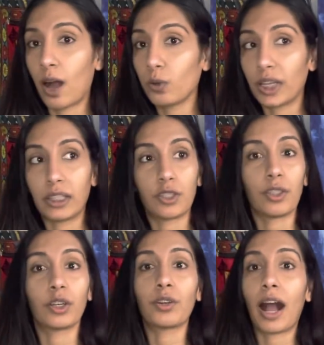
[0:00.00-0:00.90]
out into
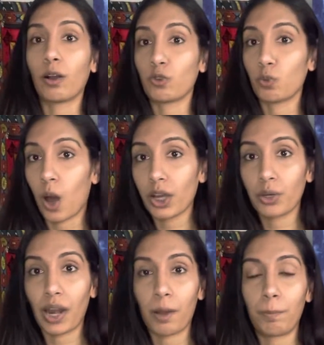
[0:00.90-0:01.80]
the ground, walk
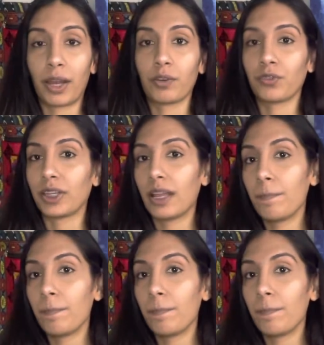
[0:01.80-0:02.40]
around barefoot.